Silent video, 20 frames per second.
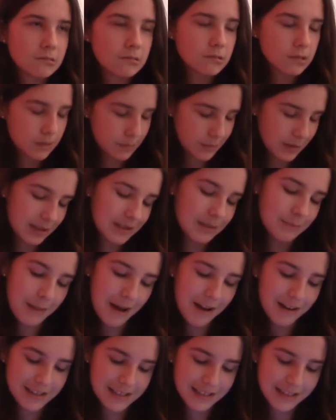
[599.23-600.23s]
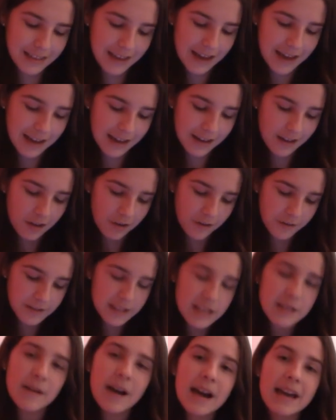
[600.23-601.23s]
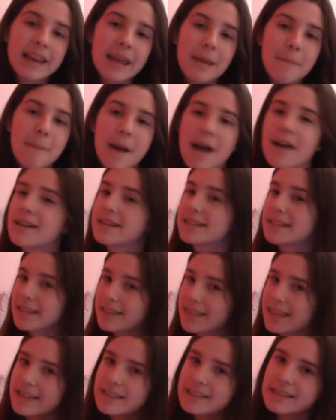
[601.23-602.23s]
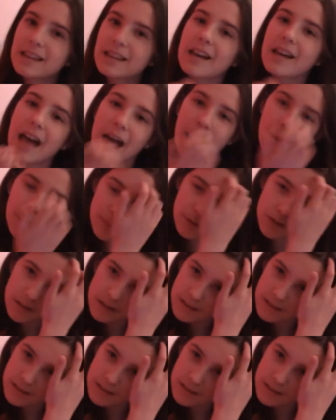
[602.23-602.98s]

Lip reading: The most embarrassing thing? Obviously, I've had embarrassing things happen